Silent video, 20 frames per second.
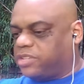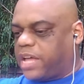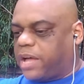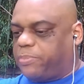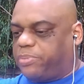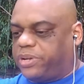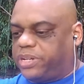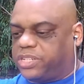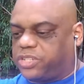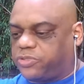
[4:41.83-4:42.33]
I'll
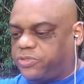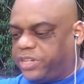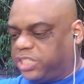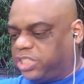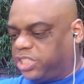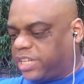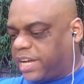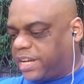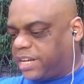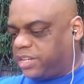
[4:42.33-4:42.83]
put a
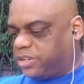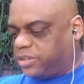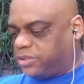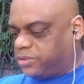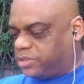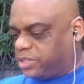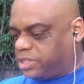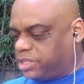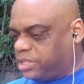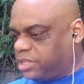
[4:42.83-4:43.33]
screenshot of
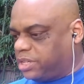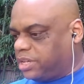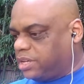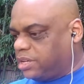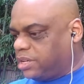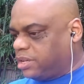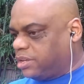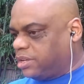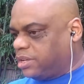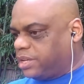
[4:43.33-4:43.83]
those
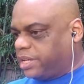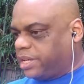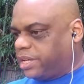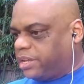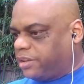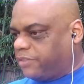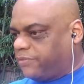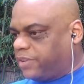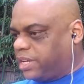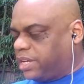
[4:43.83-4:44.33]
in
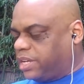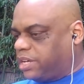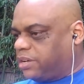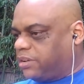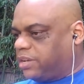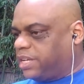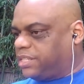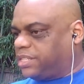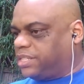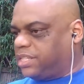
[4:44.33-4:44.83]
the video
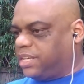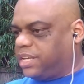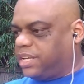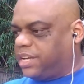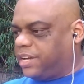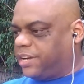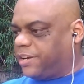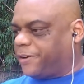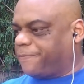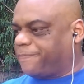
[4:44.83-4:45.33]
let's see here